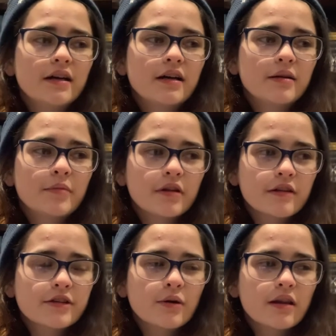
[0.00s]
But those
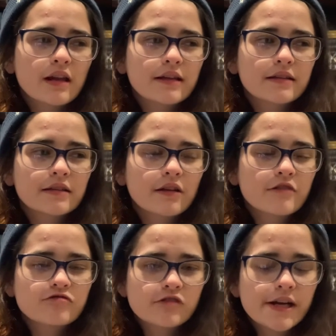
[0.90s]

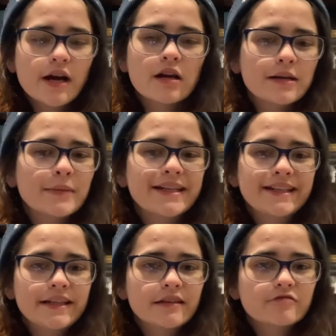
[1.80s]
three are like my
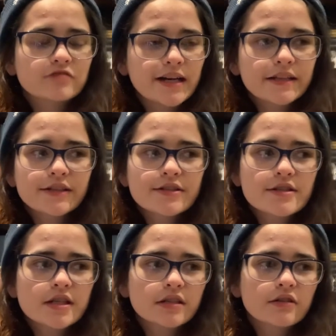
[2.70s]
least read,
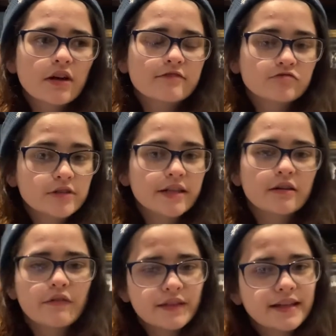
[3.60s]
because
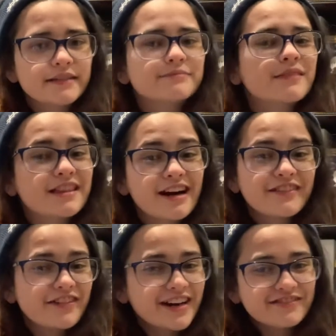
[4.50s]
obviously
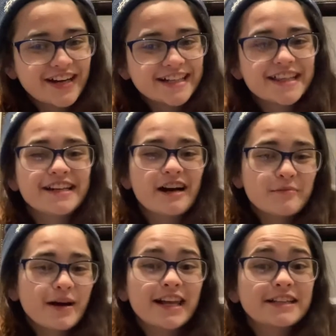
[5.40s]
sci-fi and fantasy are
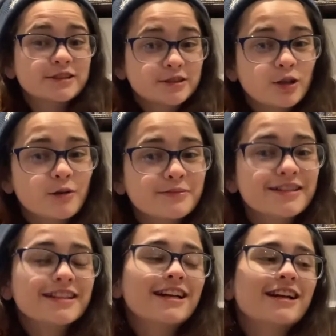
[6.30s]
my like top
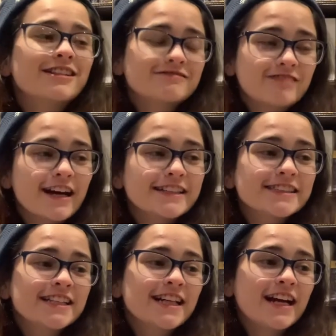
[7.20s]
read,
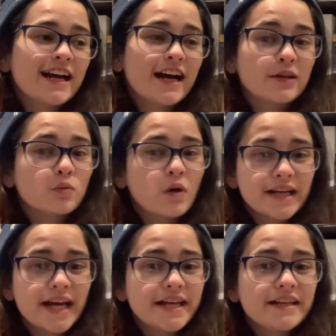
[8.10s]
and
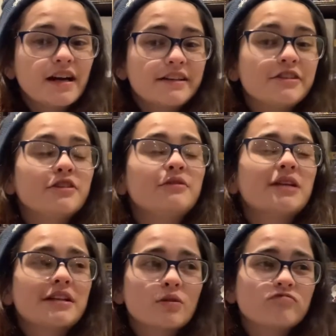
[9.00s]
YA I do
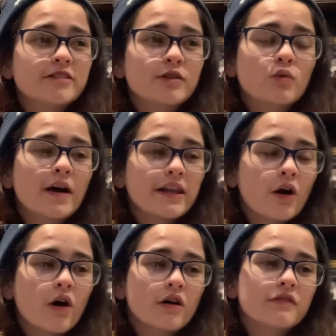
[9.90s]
tend to read quite a
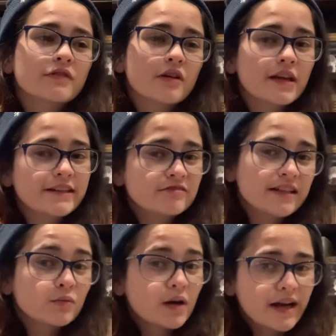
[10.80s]
lot of because I read
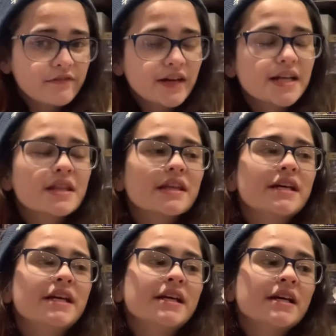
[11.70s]
YA fantasy,